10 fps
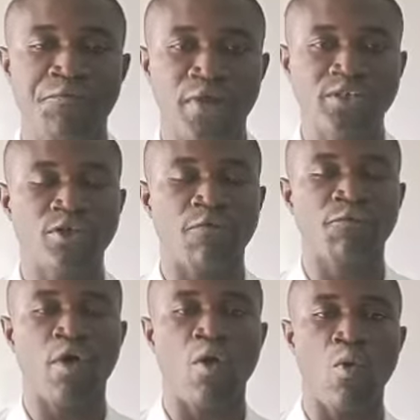First
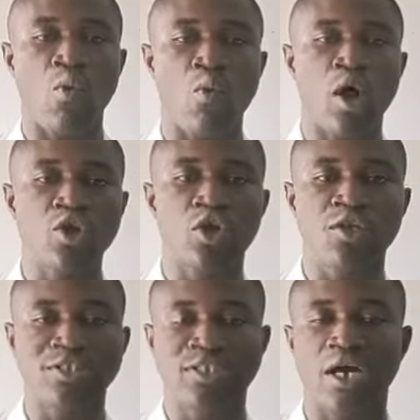of all, what
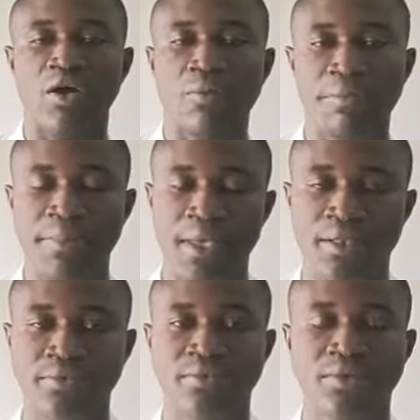does cell
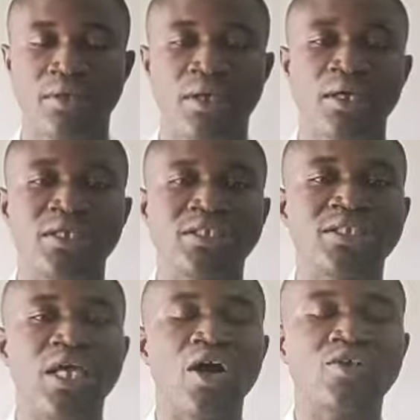mean?
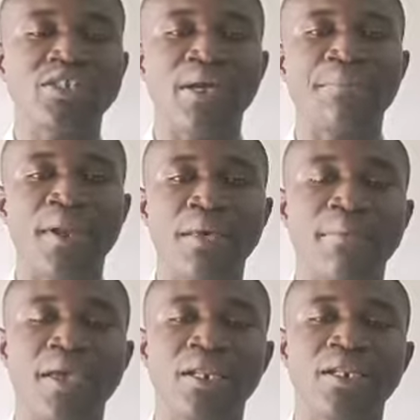Cell
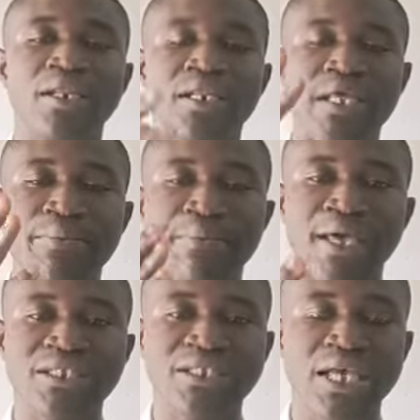simply means the
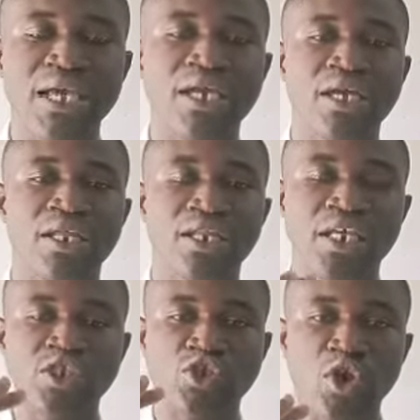basic,
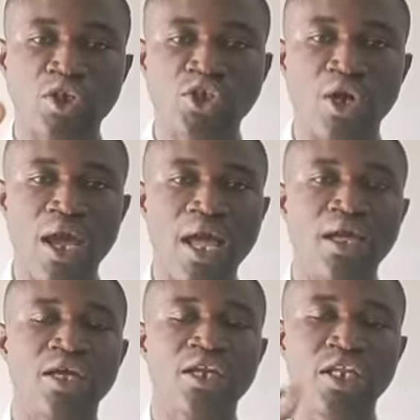the
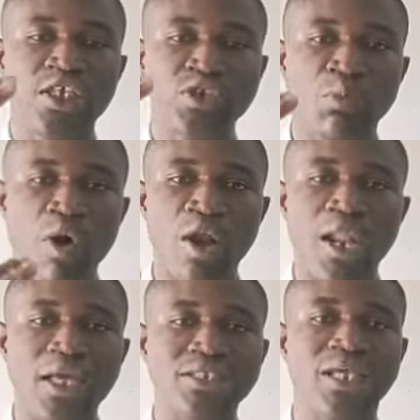structural, the
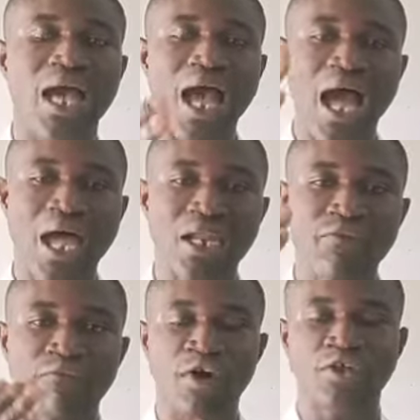smallest, and
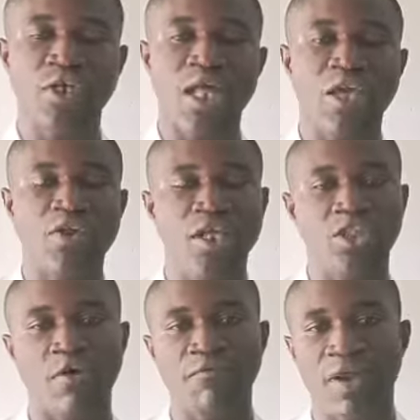the functional
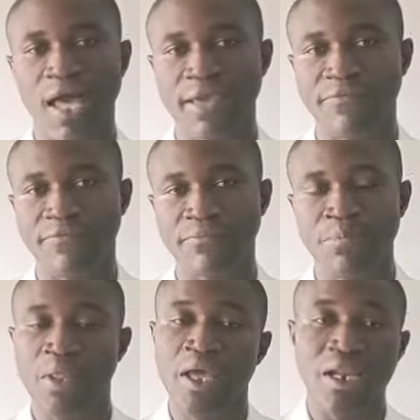unit of life.
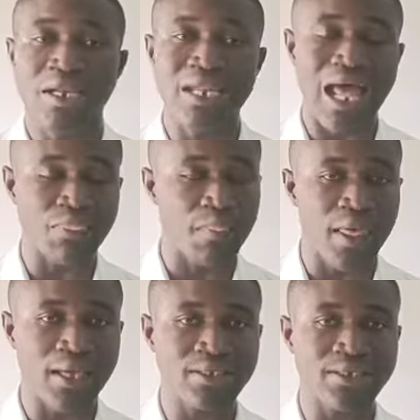That
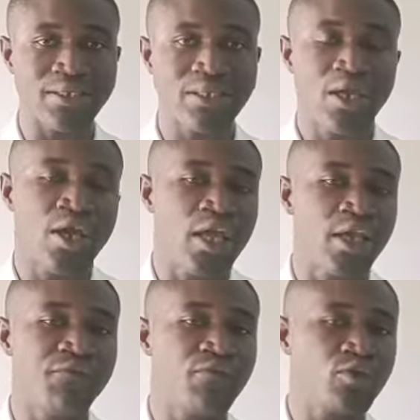means
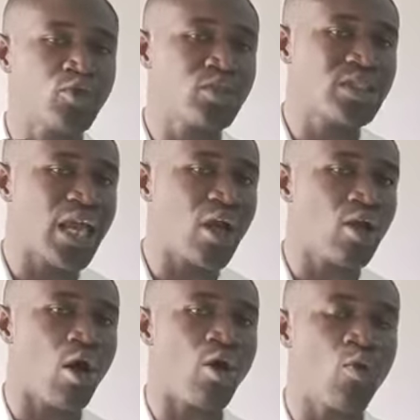if you
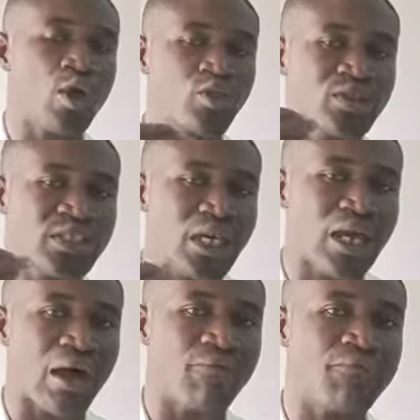think or you want to
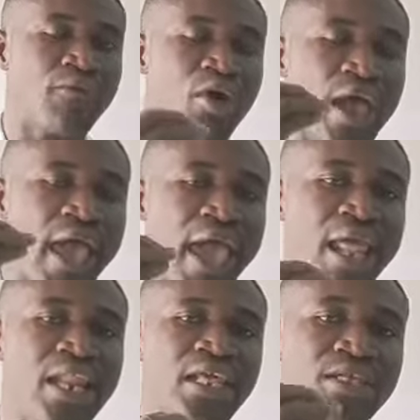think of
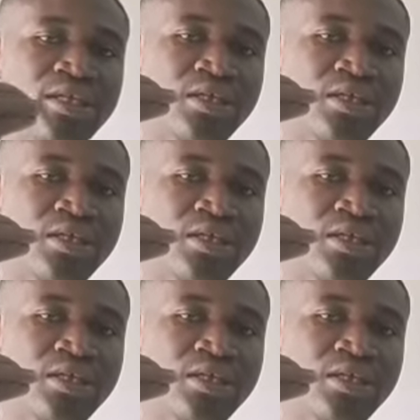any